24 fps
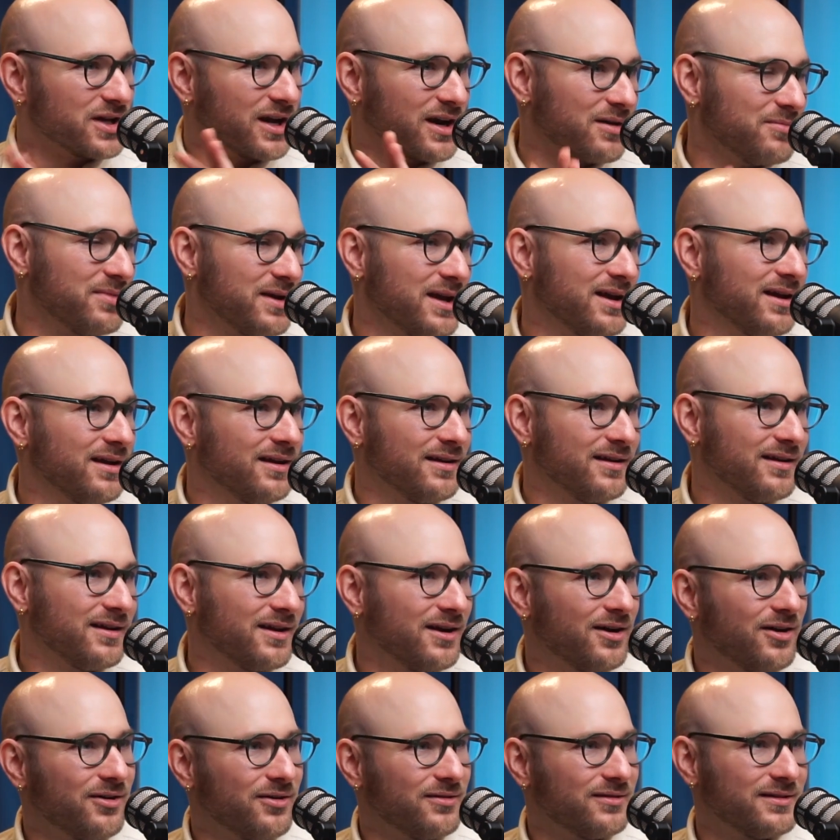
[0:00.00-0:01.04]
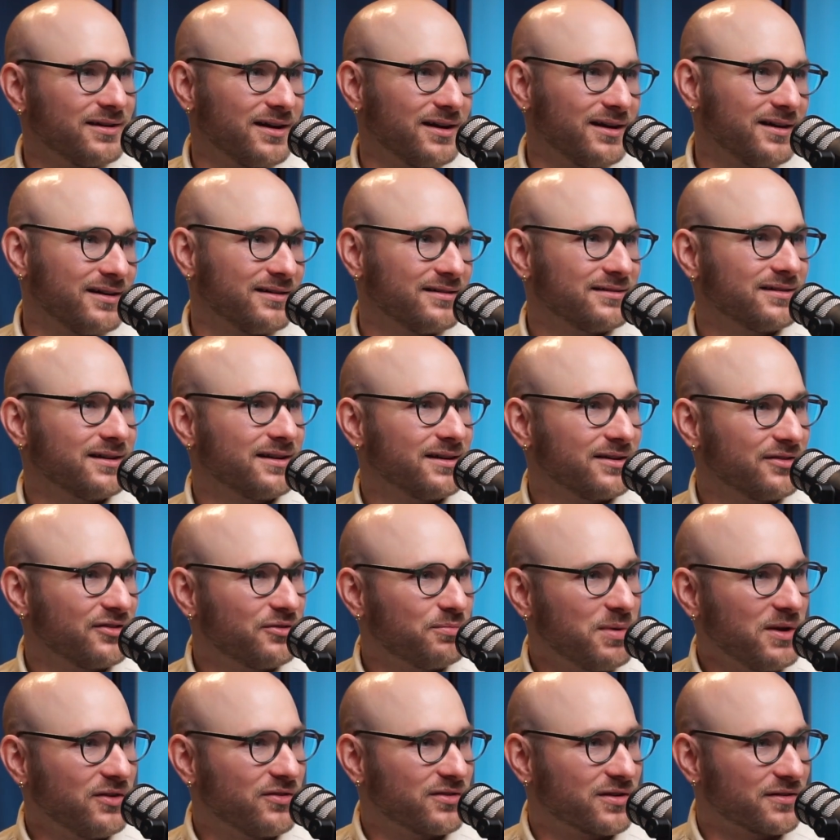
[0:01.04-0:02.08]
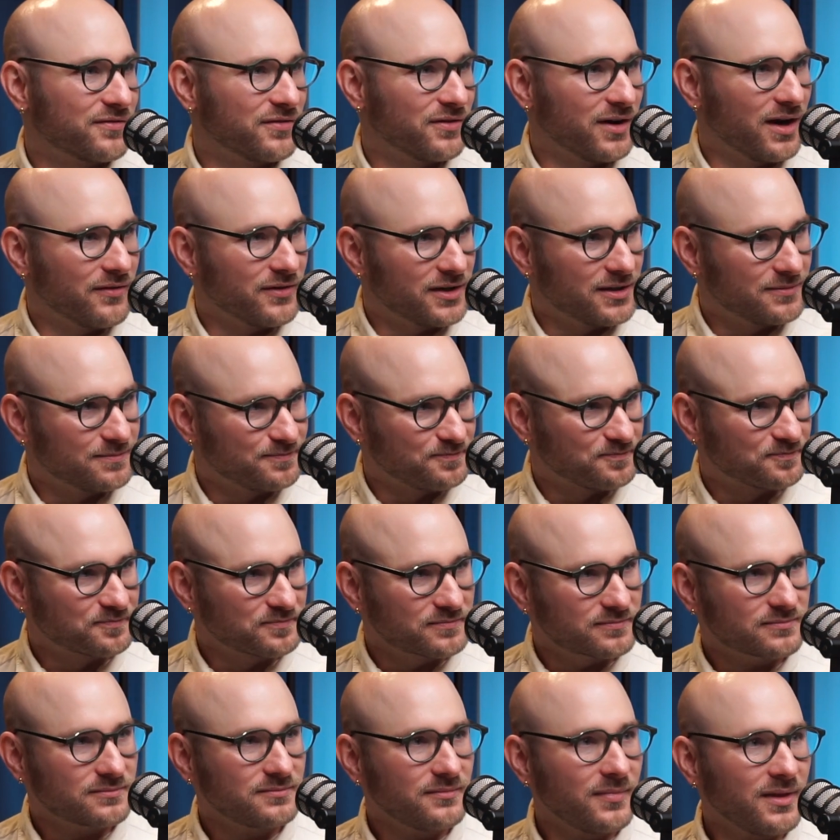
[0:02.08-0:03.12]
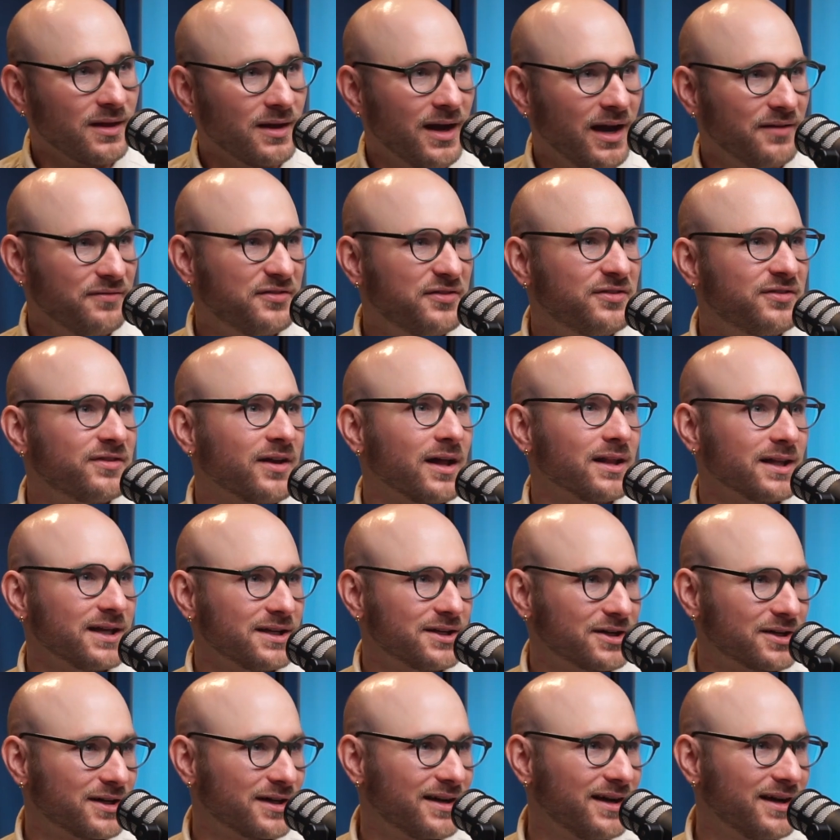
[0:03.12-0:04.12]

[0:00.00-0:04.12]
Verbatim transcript: gonna be you know a, a spinster forever I've sullied her.